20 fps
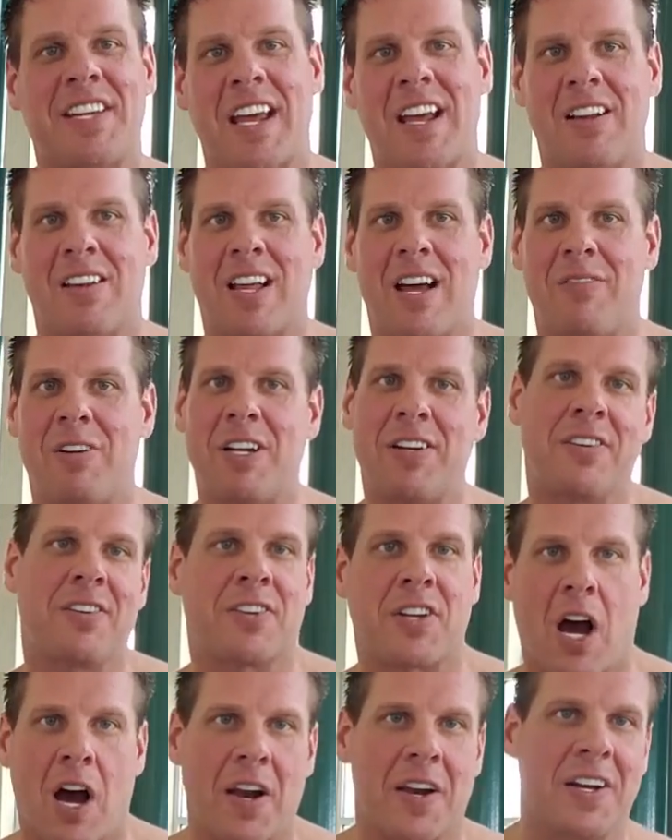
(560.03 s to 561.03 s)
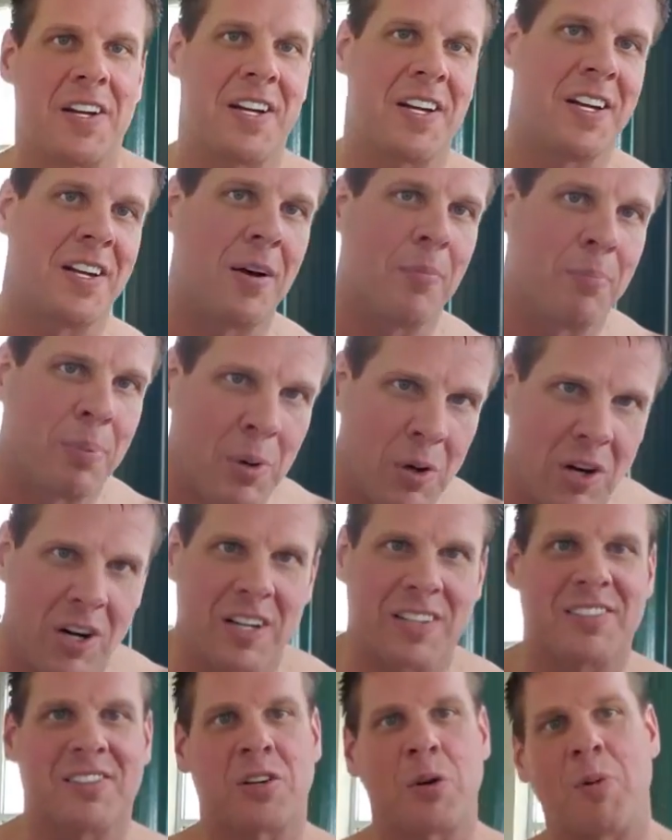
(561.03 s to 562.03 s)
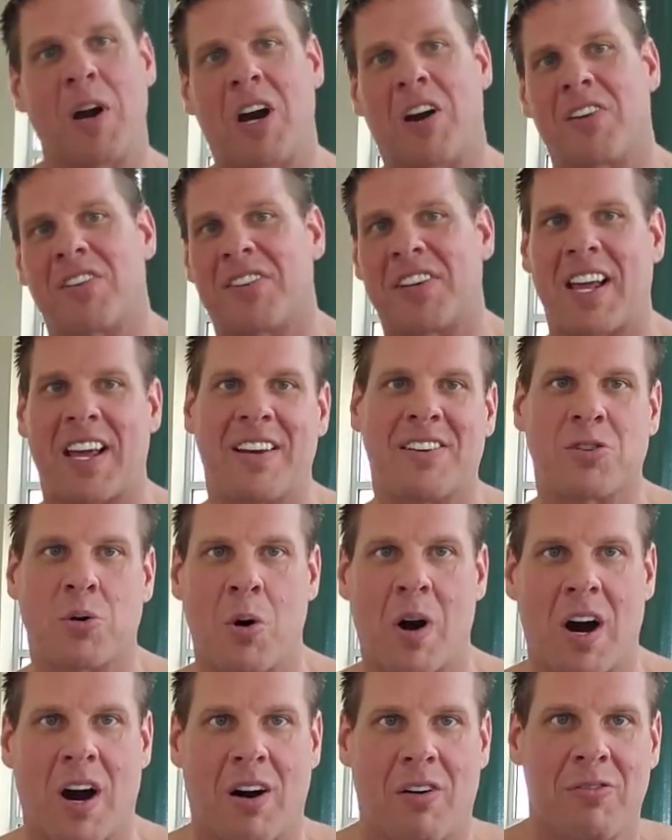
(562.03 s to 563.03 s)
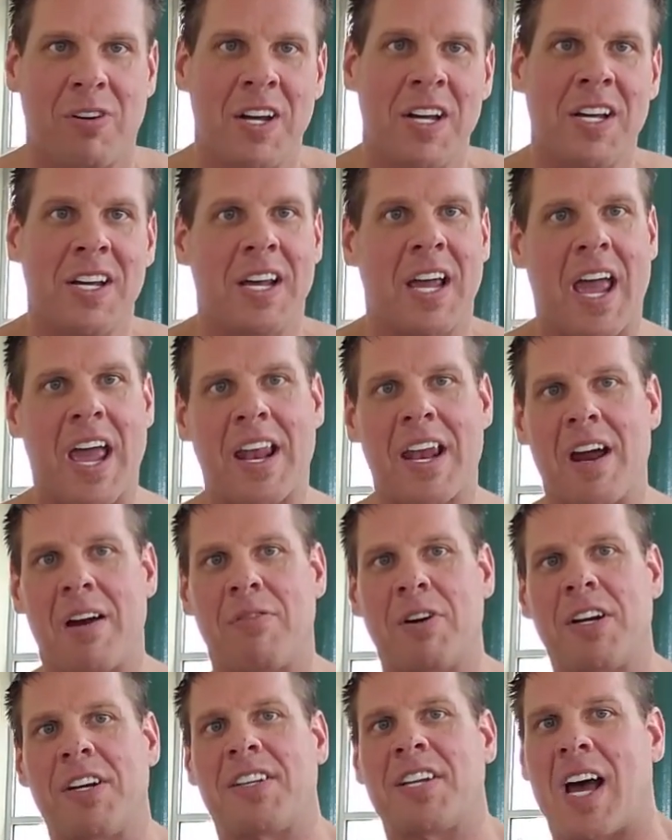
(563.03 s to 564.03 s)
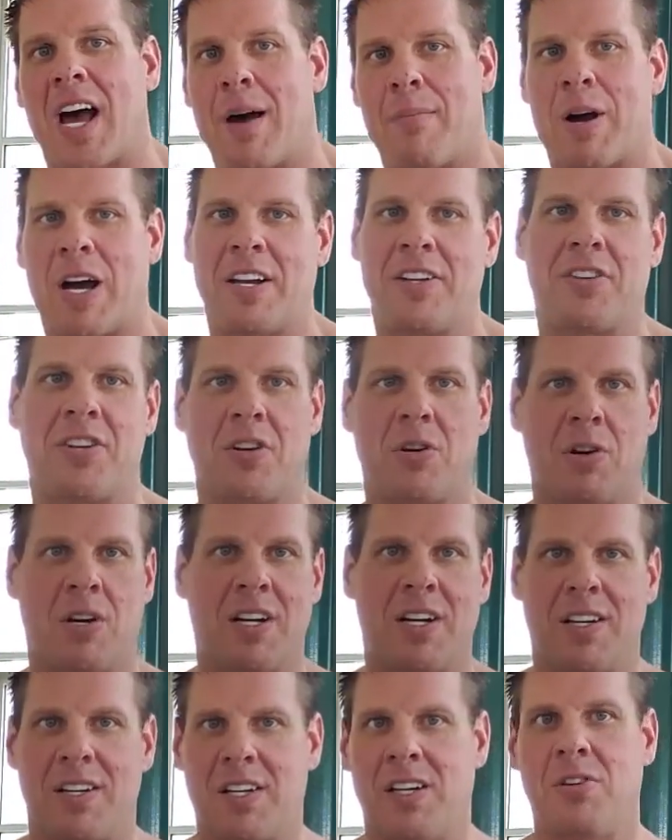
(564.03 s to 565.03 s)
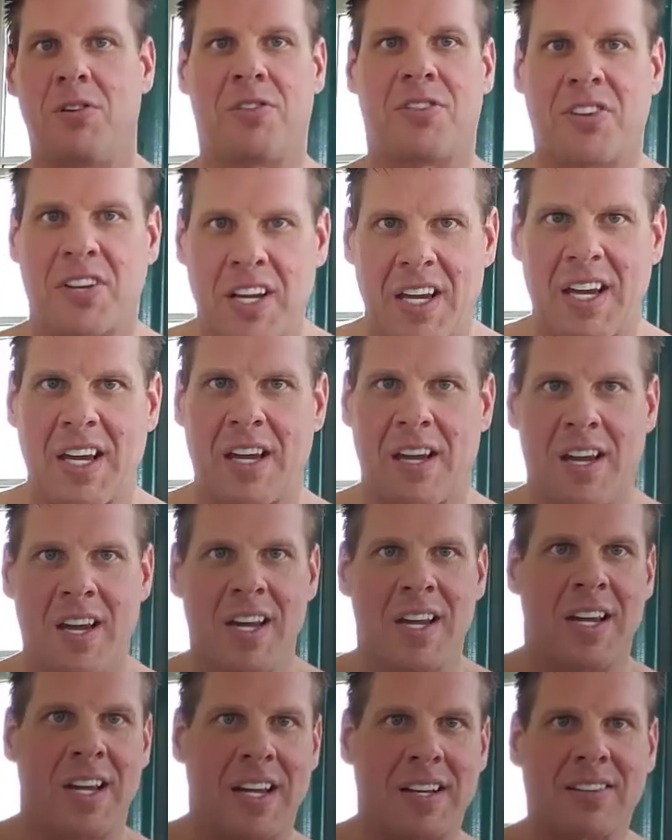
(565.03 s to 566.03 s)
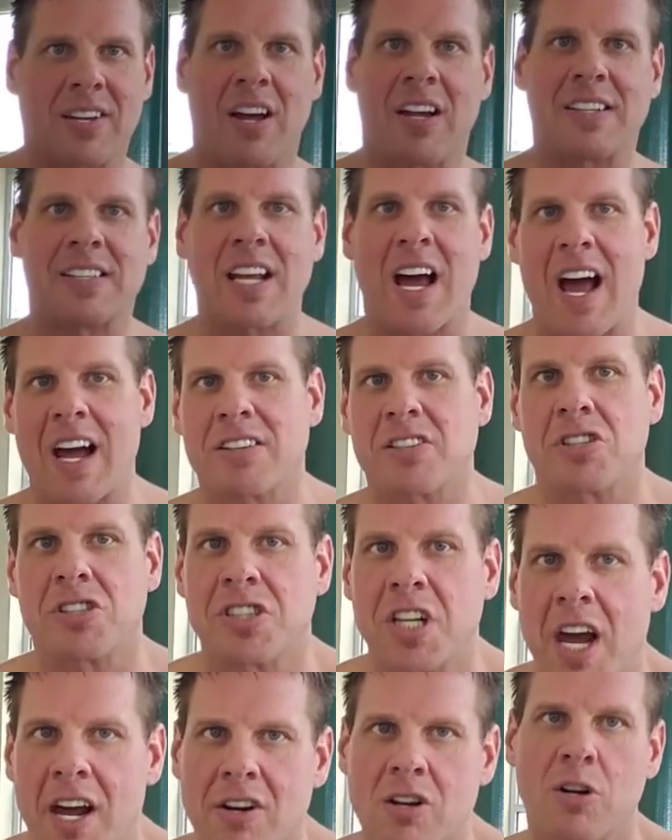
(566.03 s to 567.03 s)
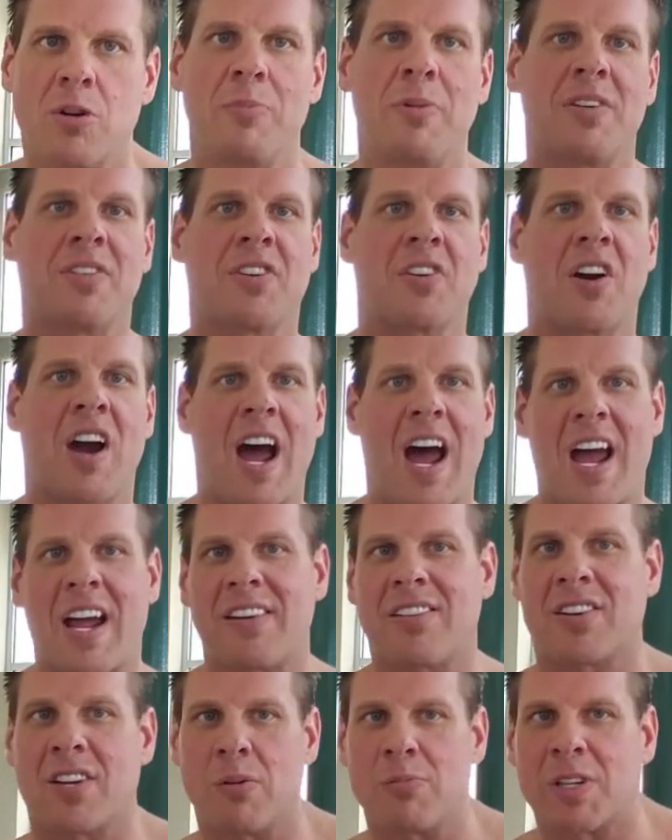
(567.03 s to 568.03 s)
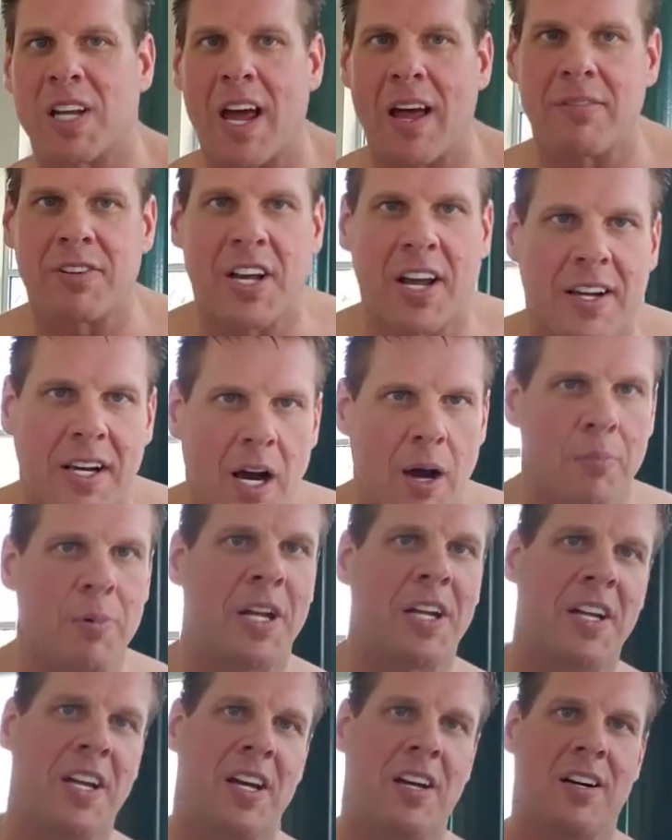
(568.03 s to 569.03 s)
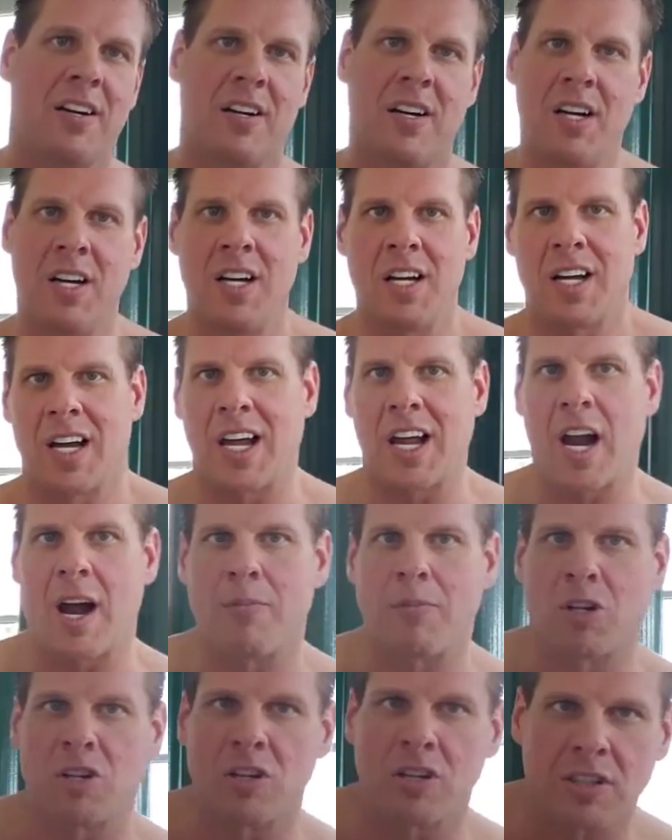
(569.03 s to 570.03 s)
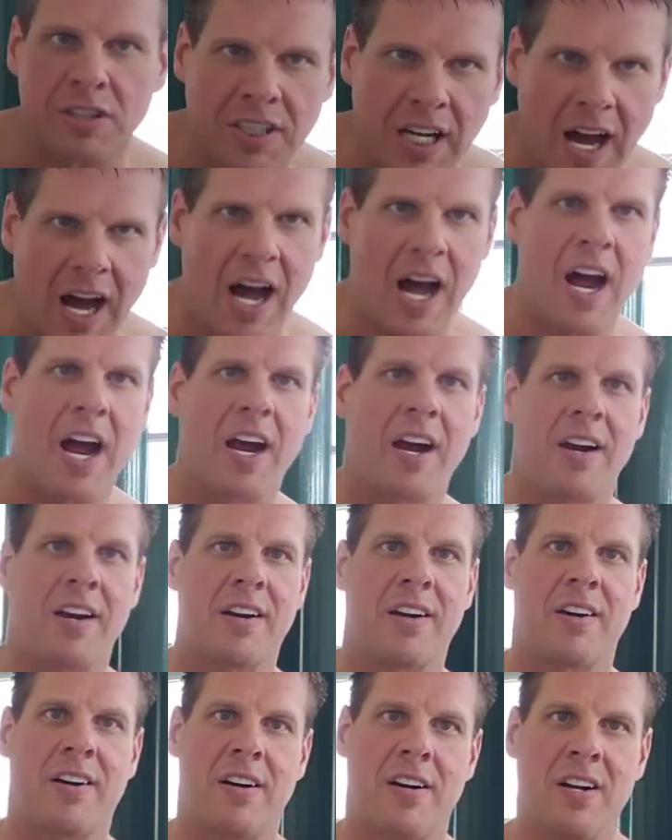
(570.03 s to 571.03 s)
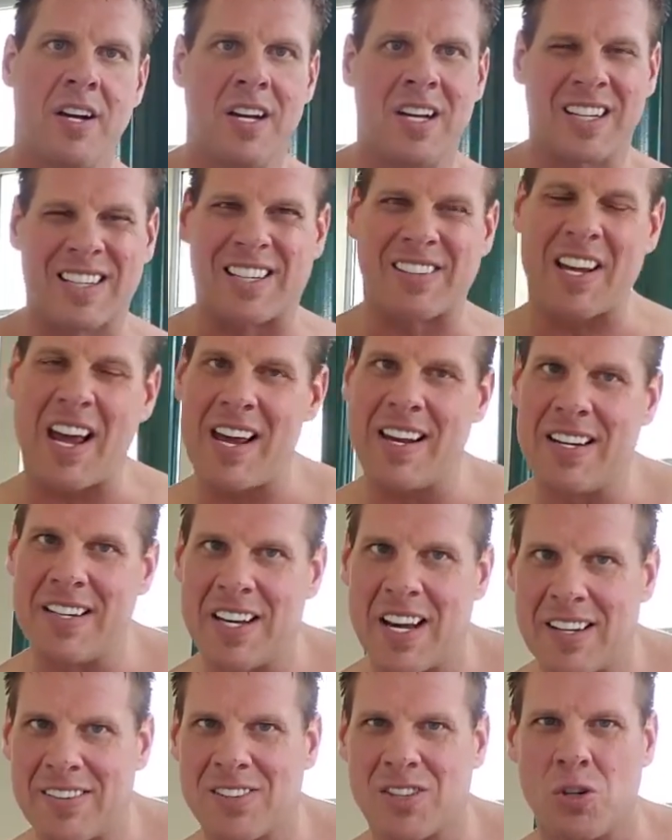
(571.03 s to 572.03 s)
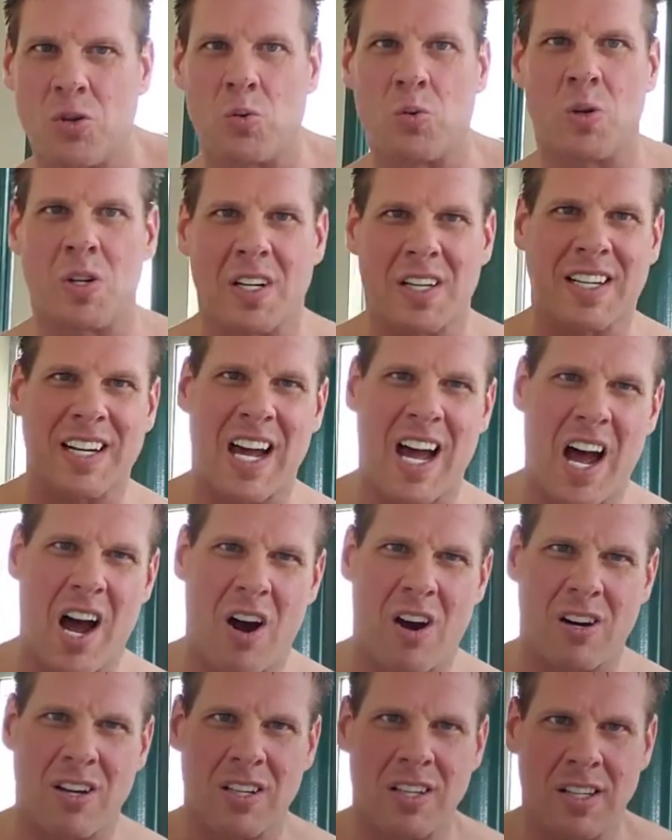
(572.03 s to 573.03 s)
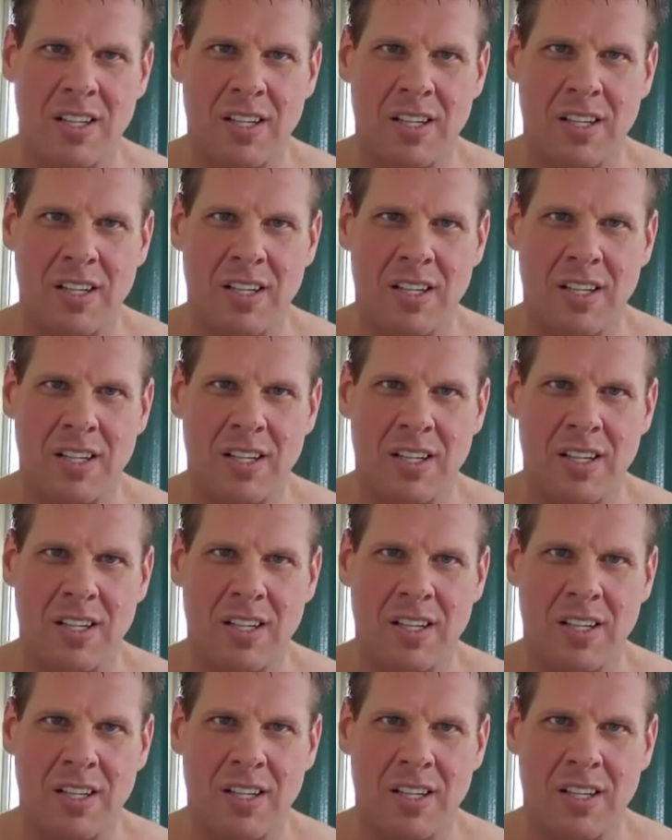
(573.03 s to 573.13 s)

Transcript: Day 11 is done and in the books. Tomorrow's day 12. And every time I do it, you see, it's like Dr. Jekyll, Mr. Hyde. Sometimes I come in here and I'm a little tired because I had a nice little workout.